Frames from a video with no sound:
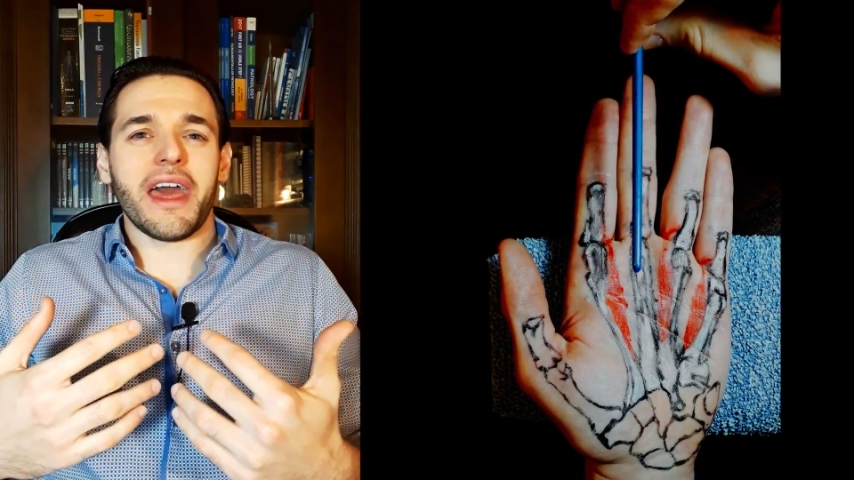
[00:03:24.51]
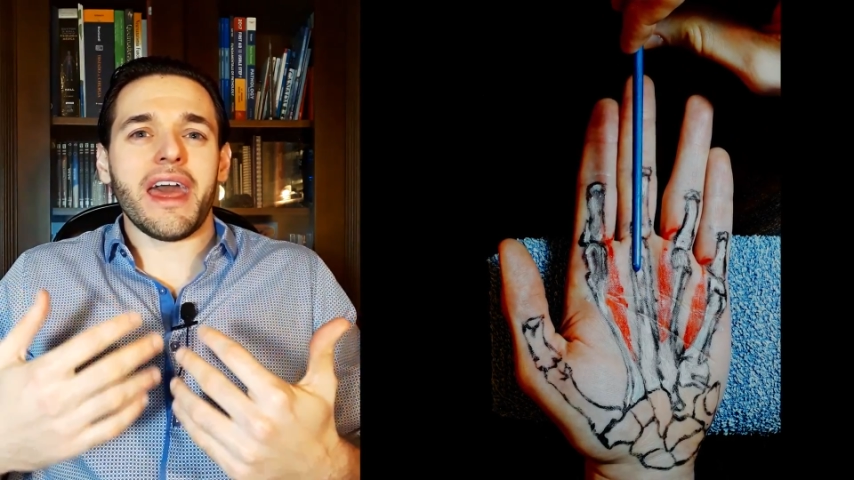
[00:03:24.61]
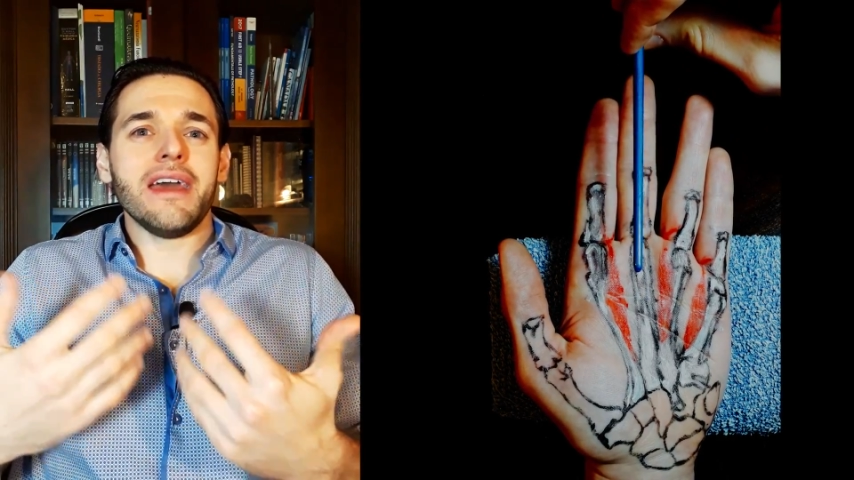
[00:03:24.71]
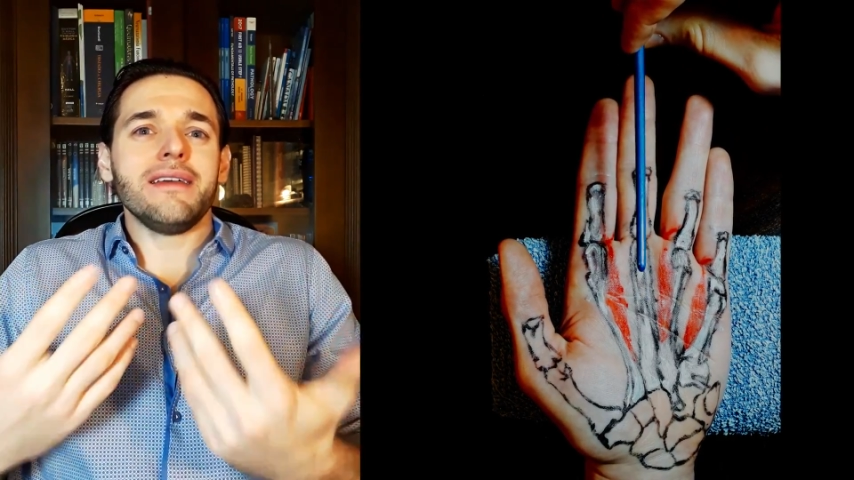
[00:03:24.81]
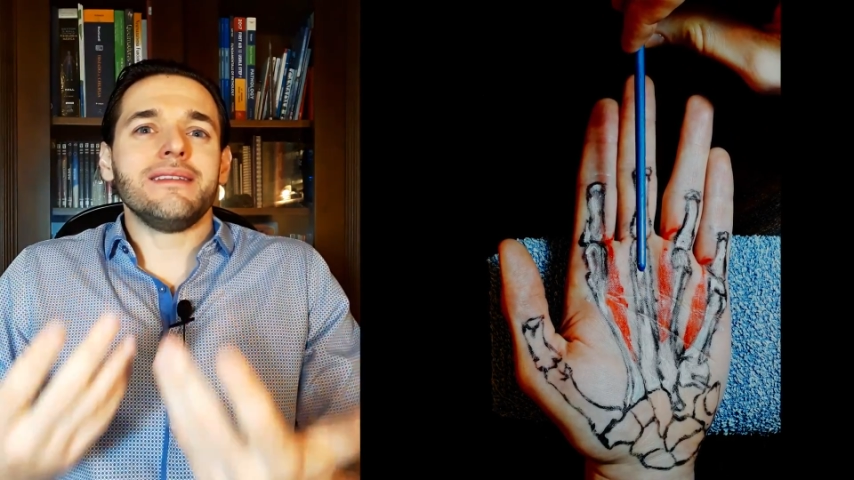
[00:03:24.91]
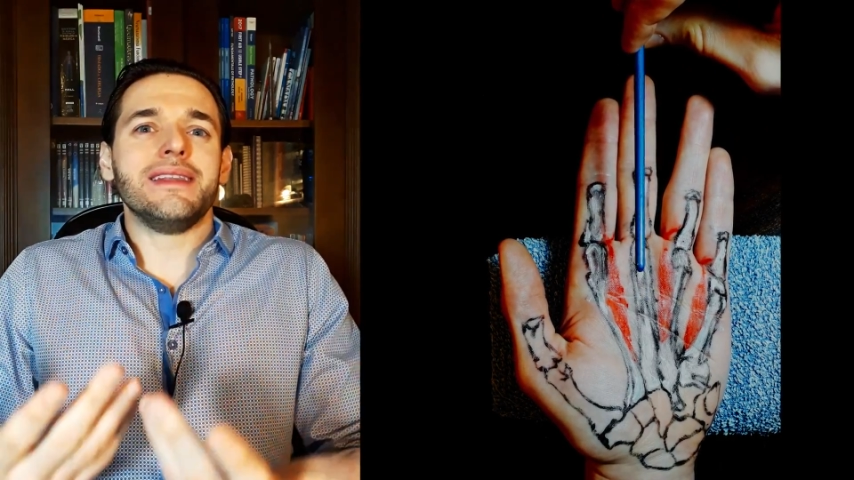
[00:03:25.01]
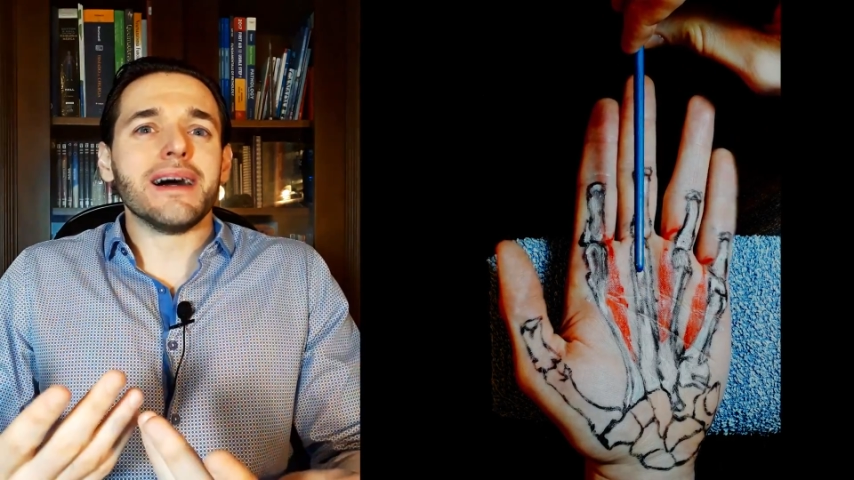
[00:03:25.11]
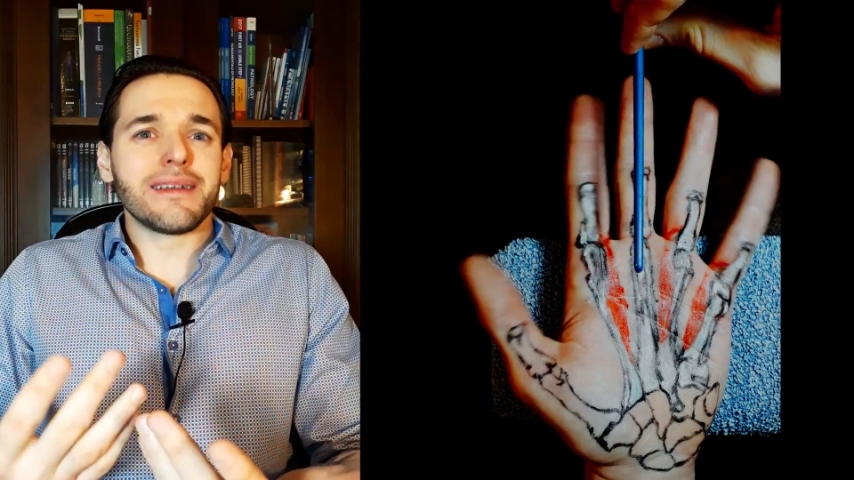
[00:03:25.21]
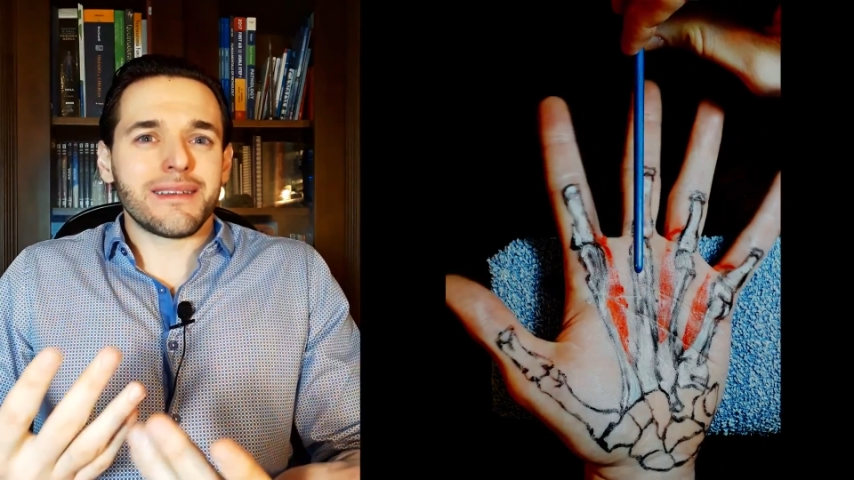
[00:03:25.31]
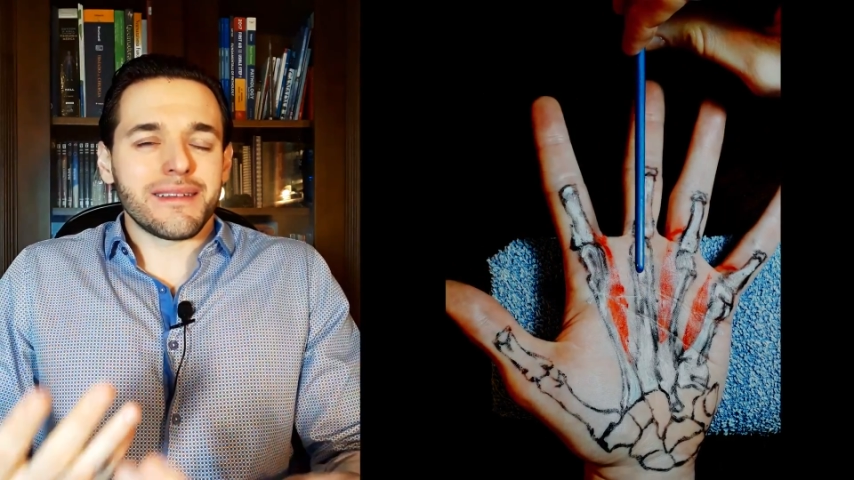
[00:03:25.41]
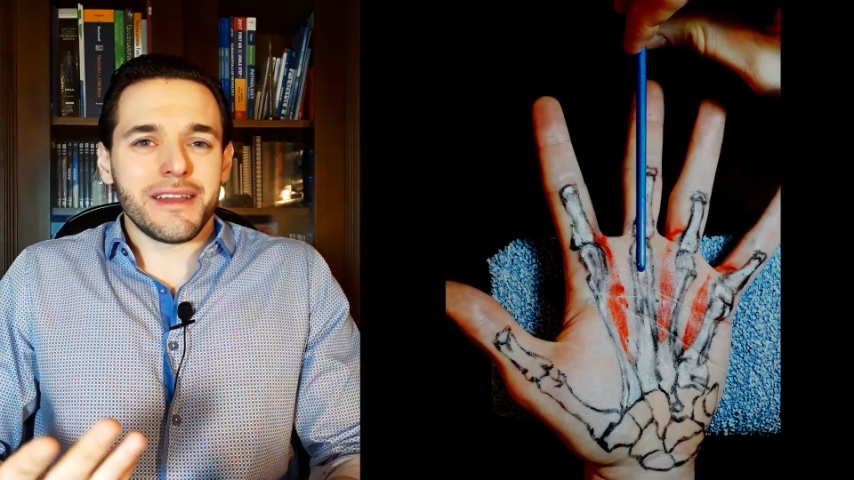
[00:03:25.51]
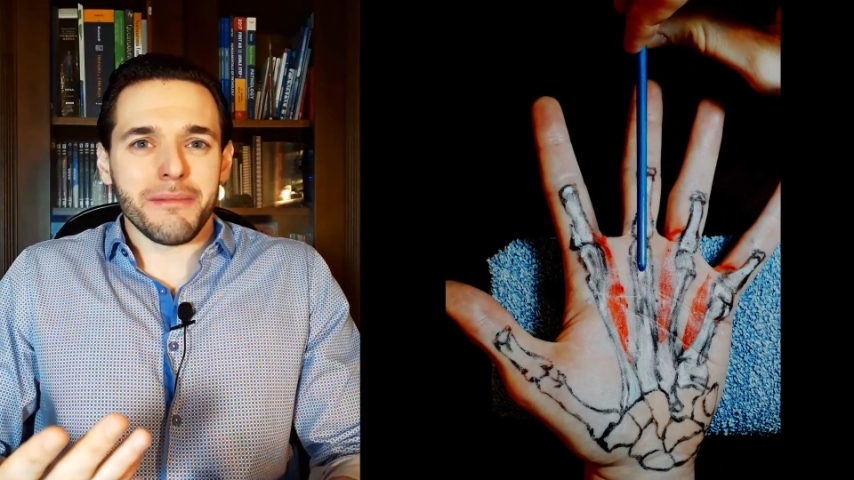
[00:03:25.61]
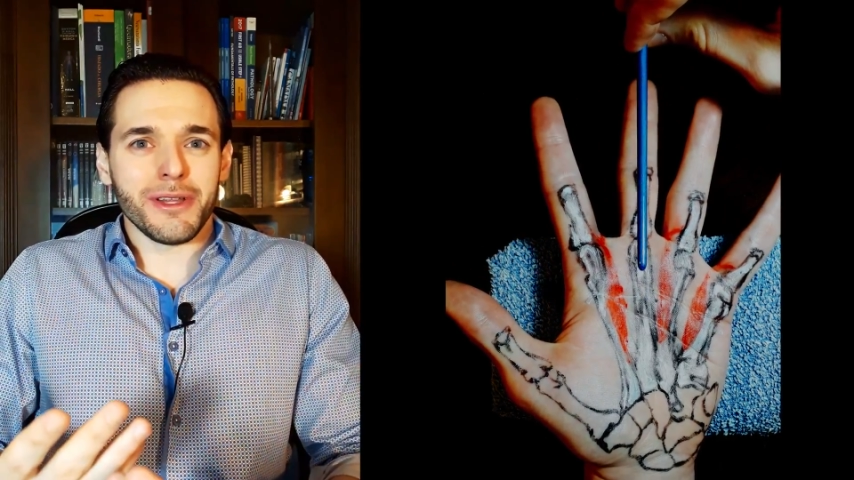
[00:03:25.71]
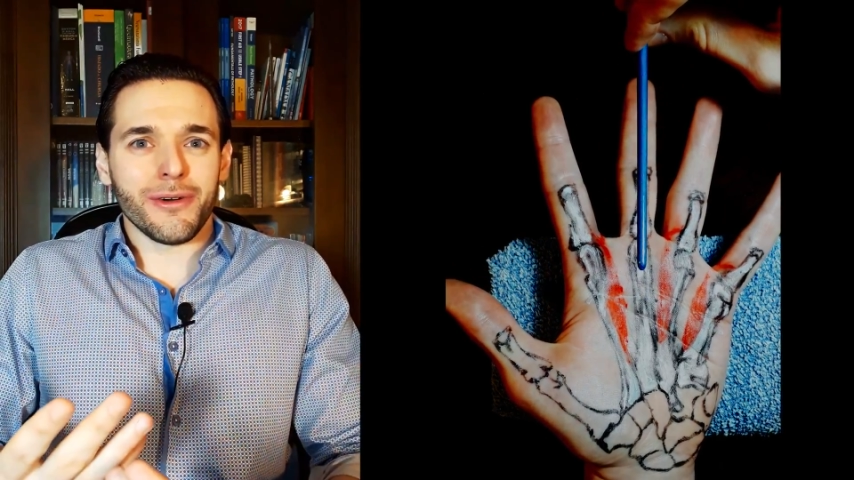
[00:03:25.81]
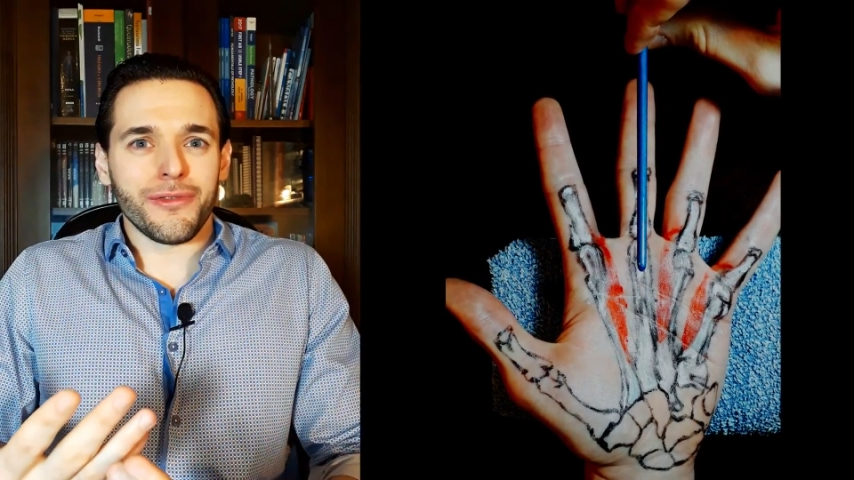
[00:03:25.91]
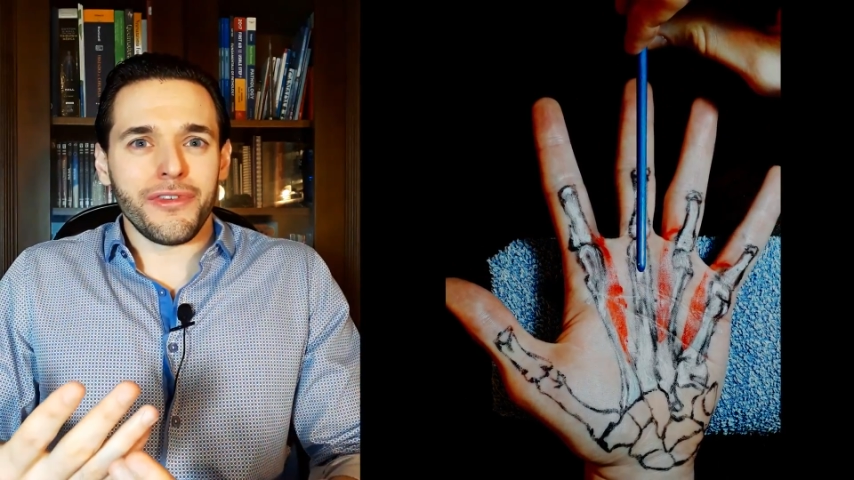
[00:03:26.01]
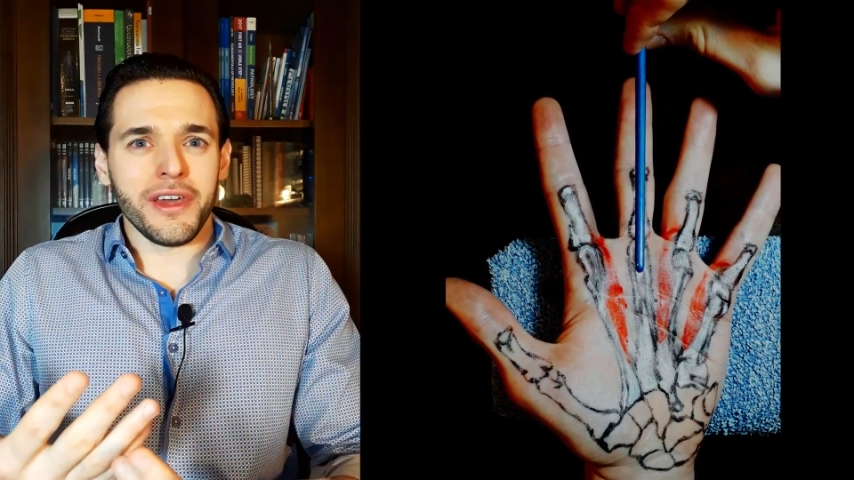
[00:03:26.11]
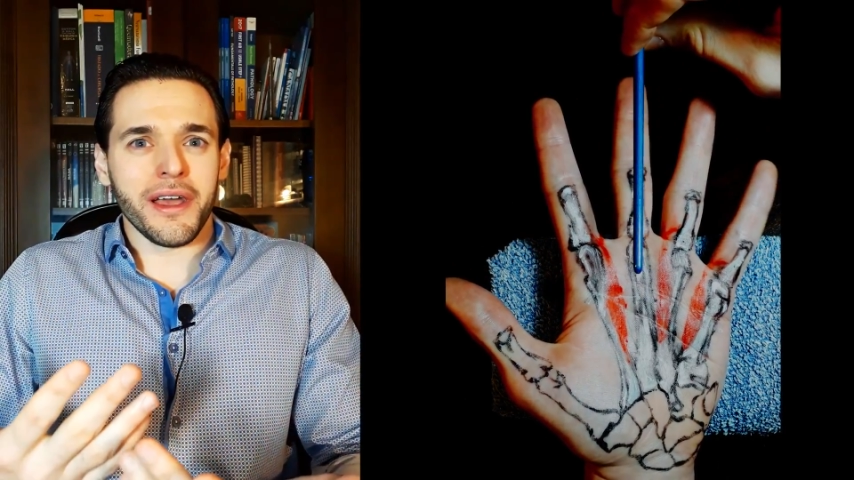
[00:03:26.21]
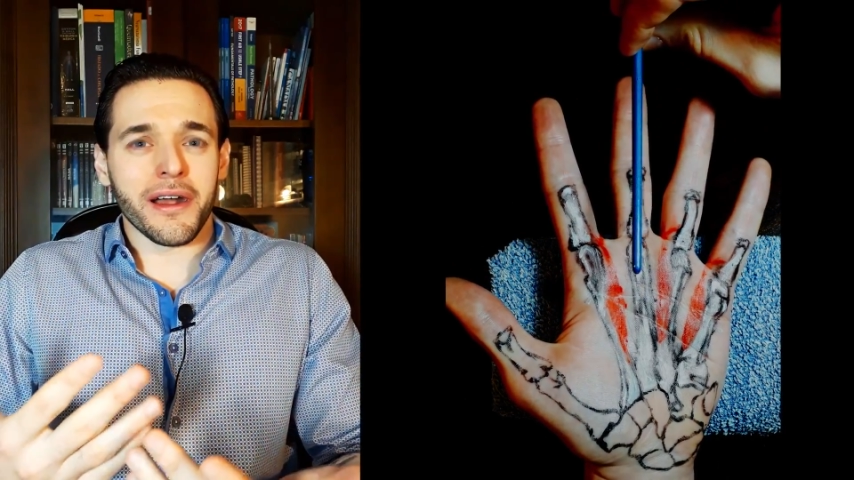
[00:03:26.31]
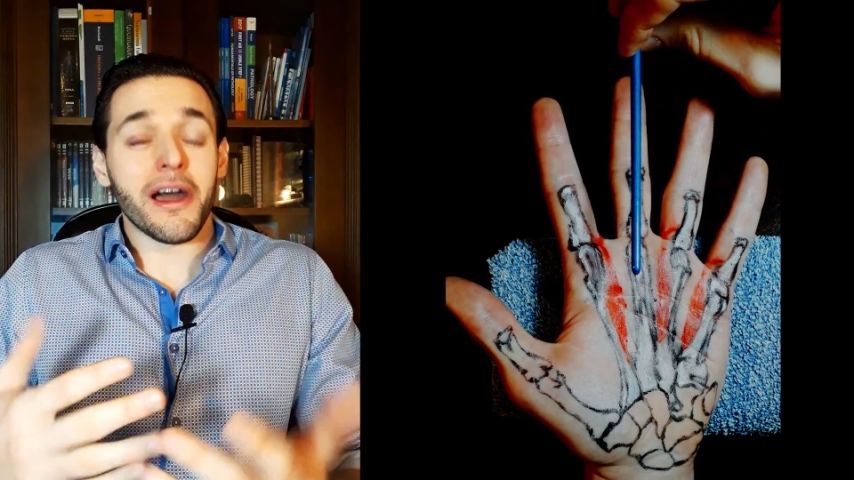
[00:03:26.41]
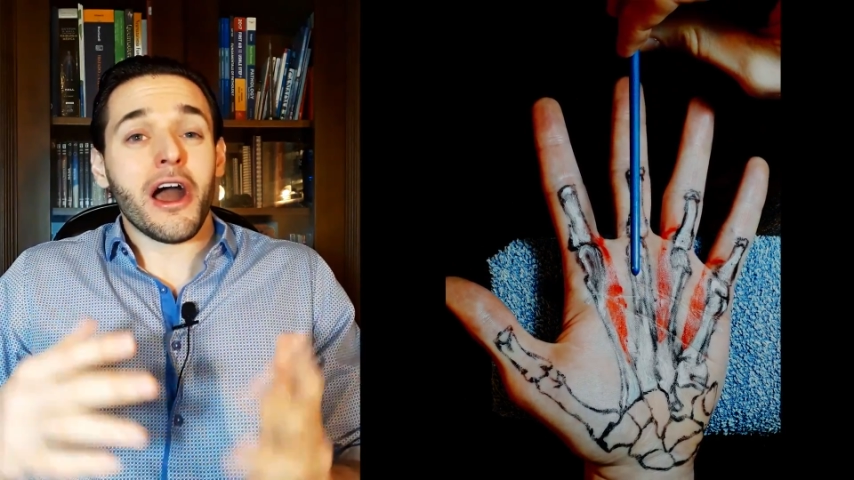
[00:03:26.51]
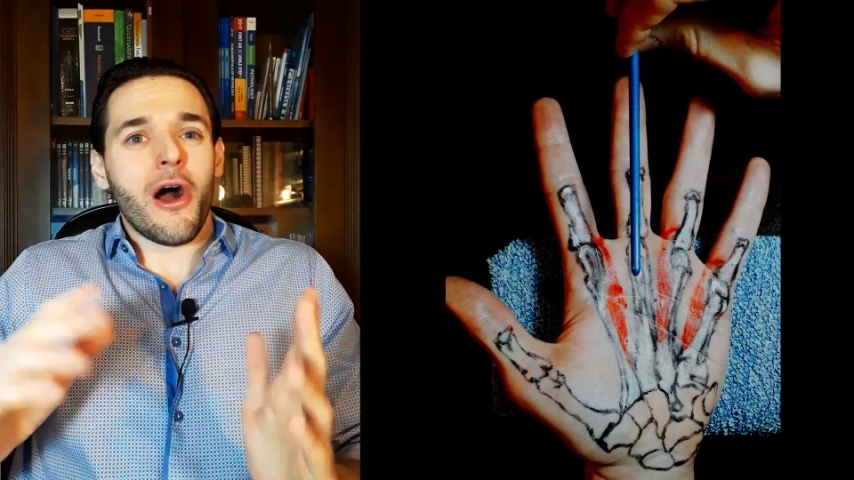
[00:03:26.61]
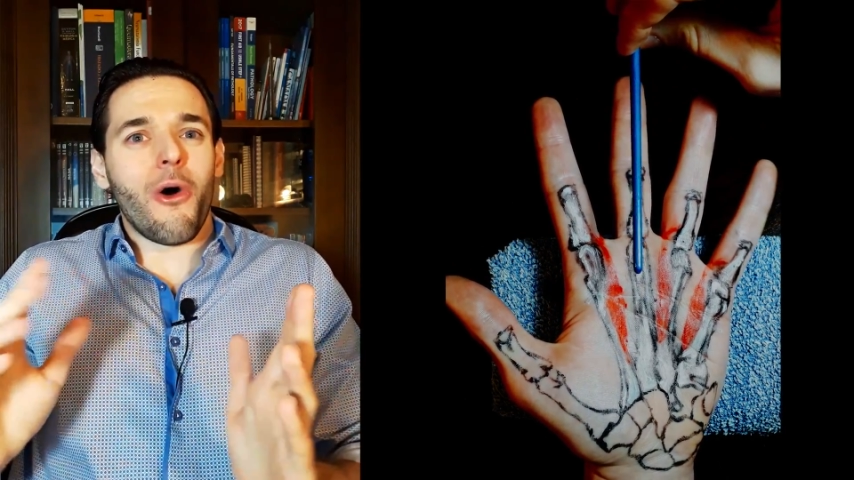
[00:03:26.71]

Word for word: adduct the middle finger.